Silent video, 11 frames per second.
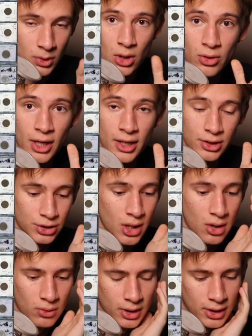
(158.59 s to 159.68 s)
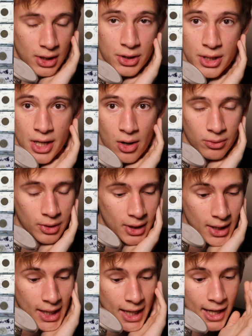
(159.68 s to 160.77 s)
Okay, so here you go.
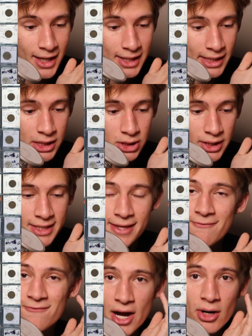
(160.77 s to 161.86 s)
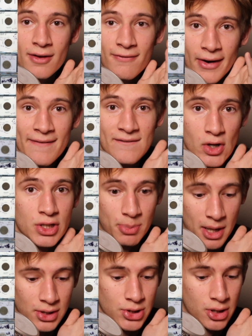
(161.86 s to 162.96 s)
Here is the very first
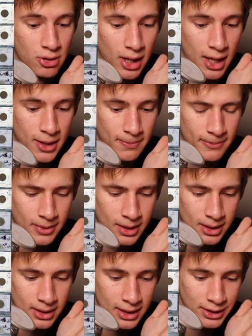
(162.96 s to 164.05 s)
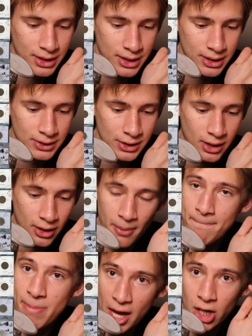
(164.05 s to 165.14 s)
picture, okay? This is the
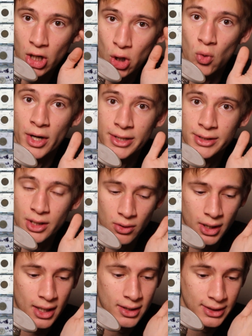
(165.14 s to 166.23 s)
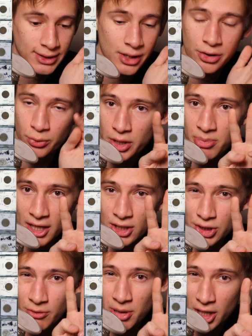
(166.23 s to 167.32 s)
better coins, okay? This is the 3
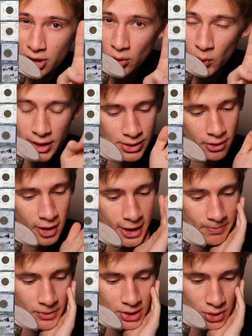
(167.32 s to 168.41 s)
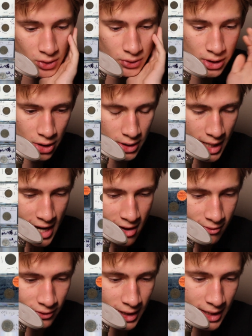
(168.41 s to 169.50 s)
pages of better coins, all right? So, you know, you
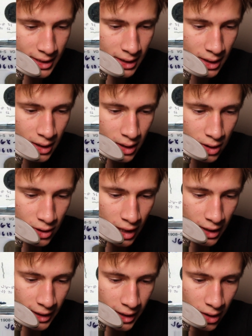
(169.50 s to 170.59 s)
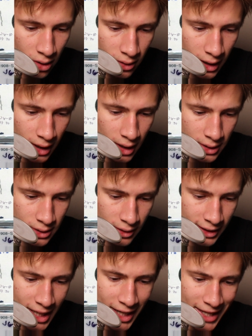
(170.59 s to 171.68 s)
have like, you're kind of like, okay, so
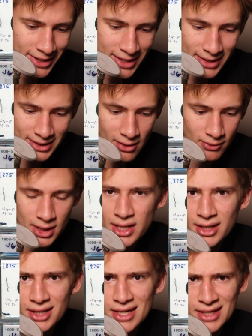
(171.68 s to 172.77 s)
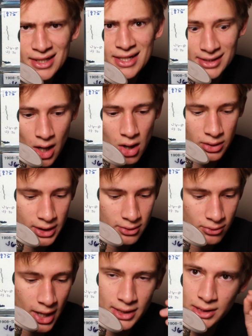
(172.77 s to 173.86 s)
like that 1870 Indian is ugly,
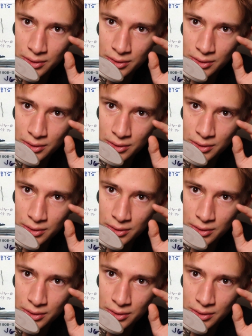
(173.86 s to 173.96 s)
right?